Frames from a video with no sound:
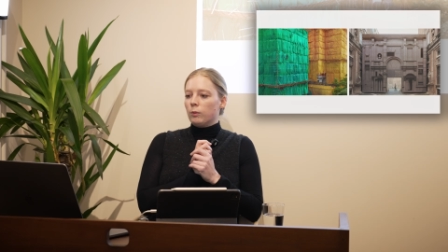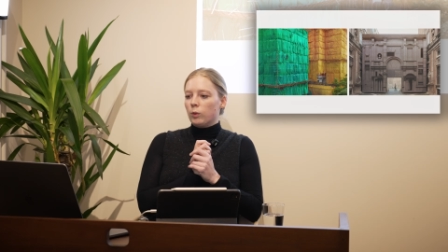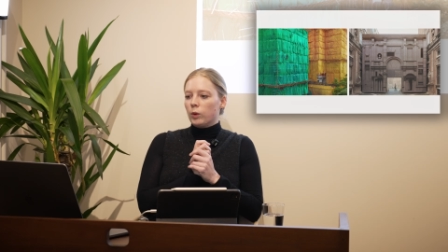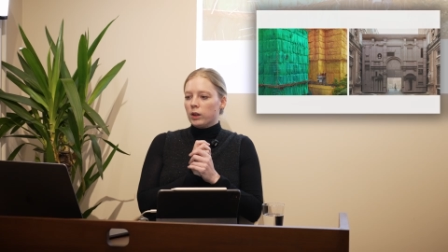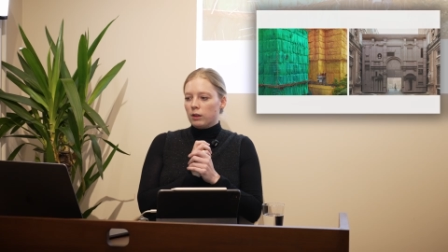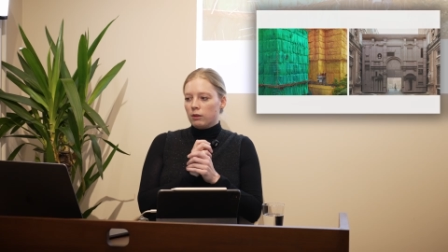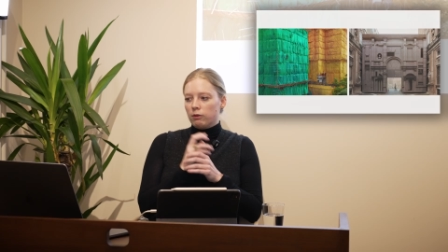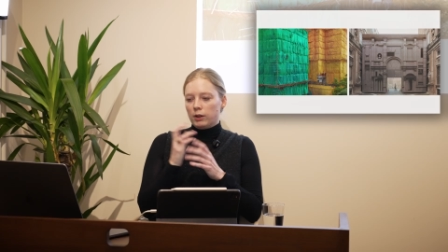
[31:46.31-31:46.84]

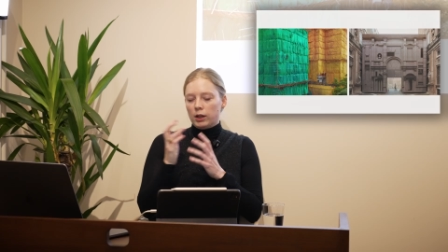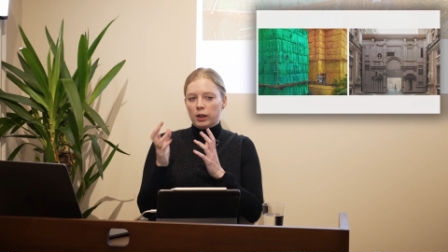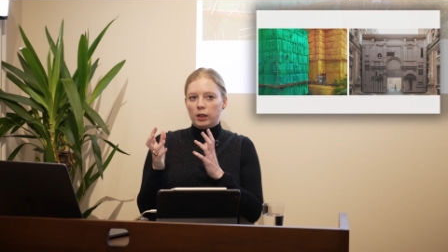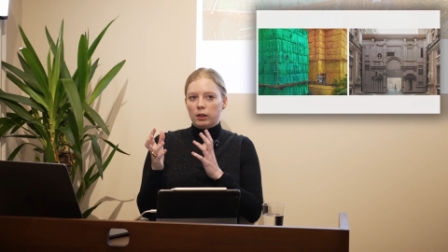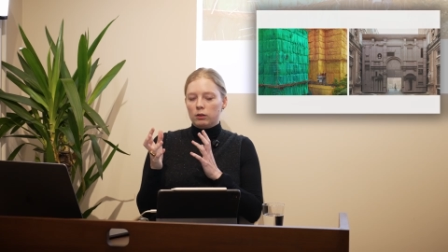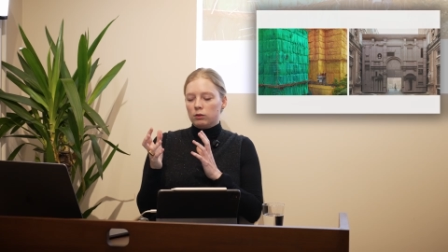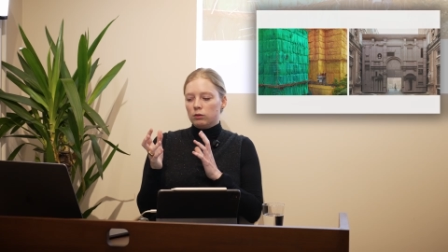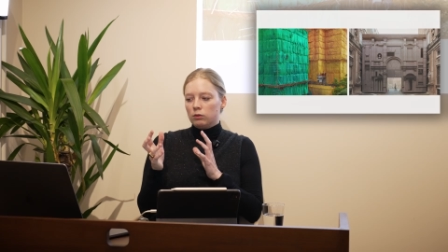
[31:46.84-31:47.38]
within a
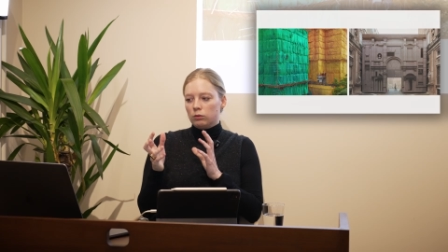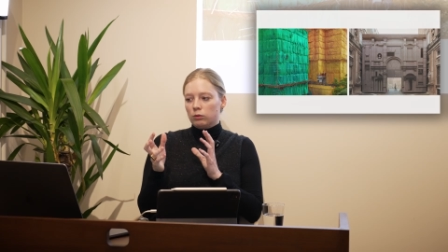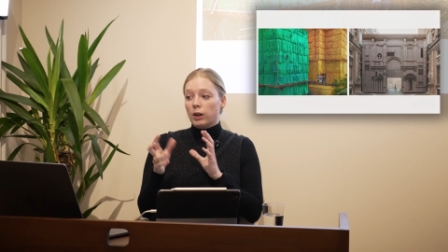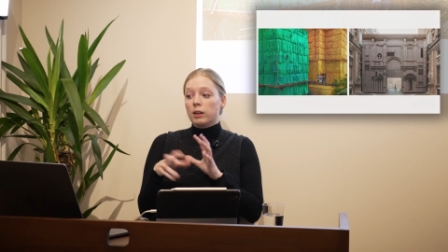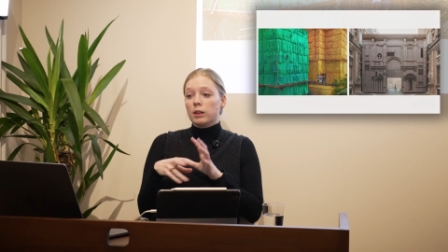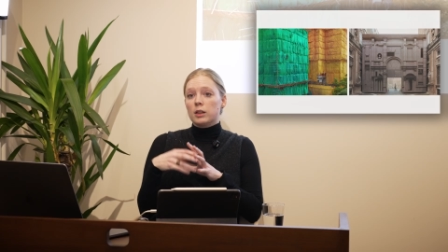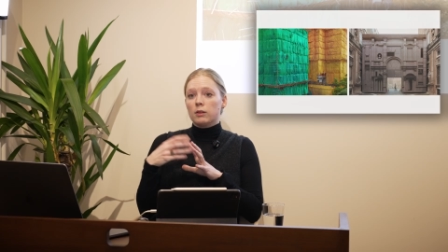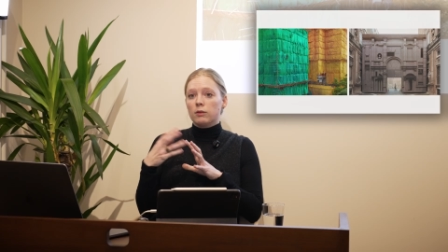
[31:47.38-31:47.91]
very
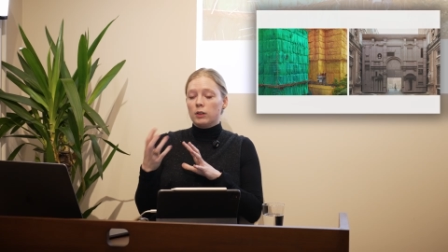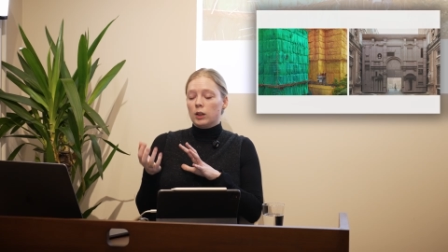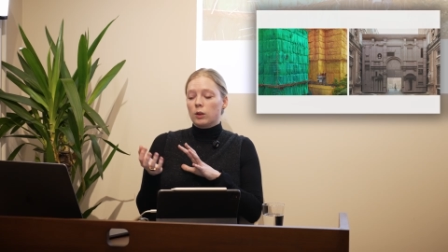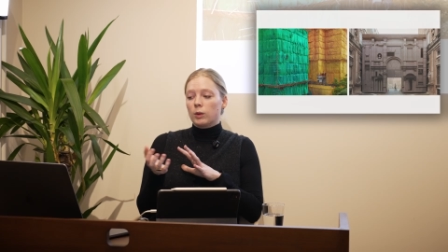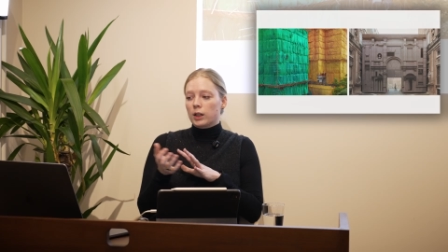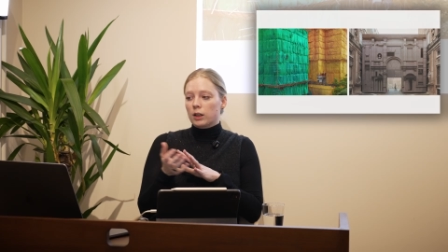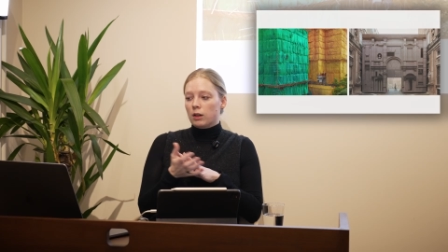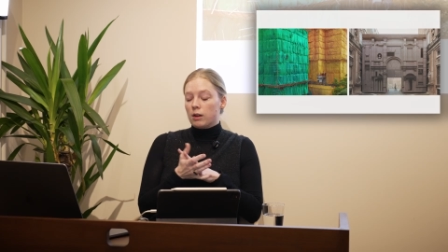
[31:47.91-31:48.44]
relatively
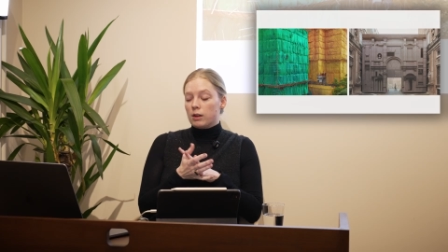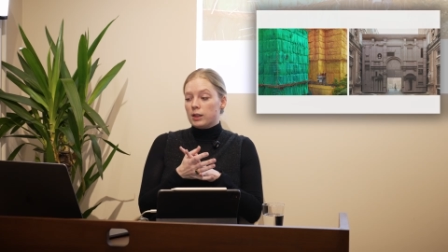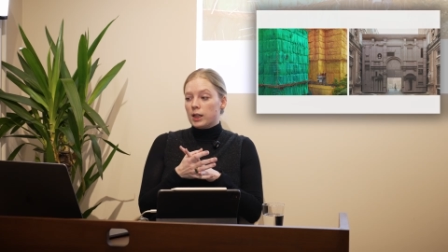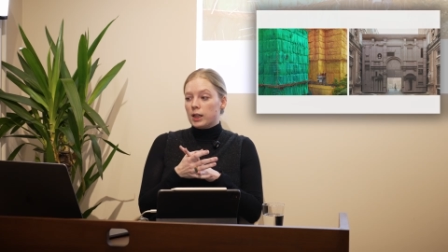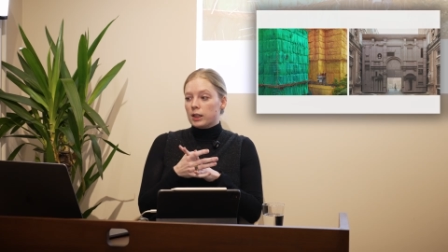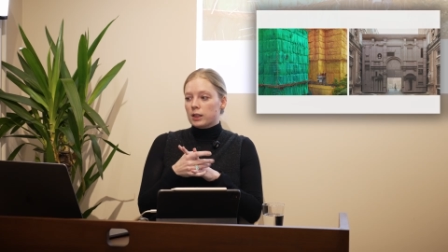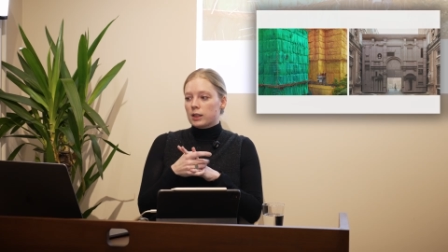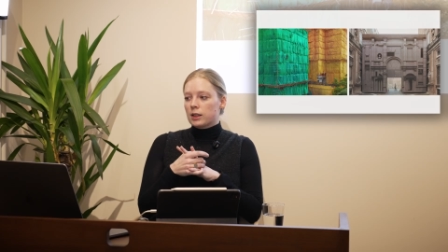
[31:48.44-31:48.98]
quick
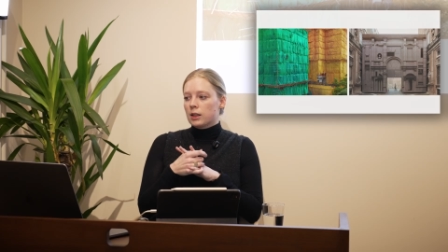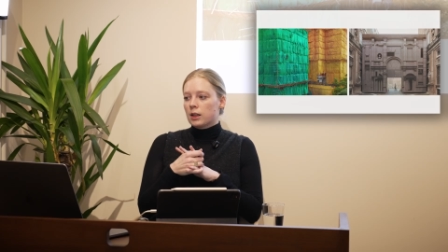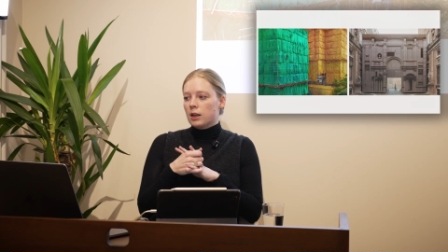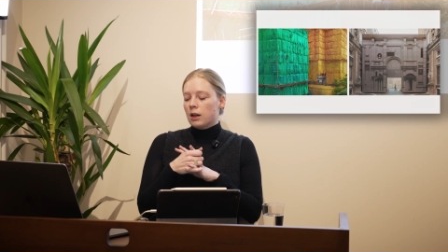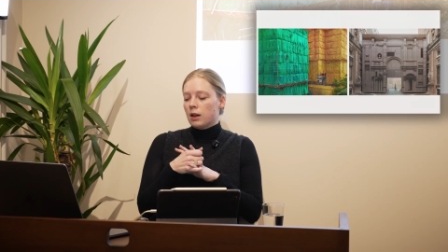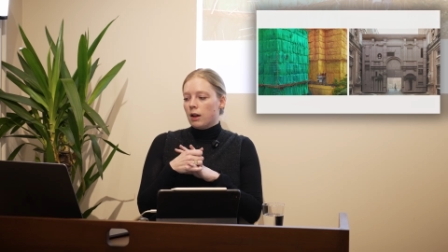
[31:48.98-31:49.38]
context.